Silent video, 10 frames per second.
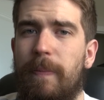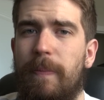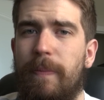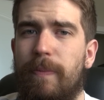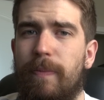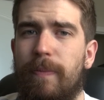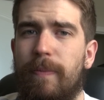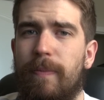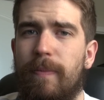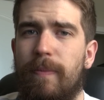
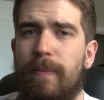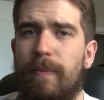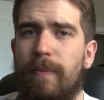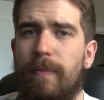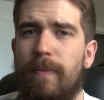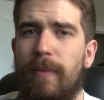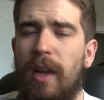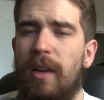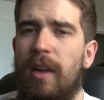[no speech]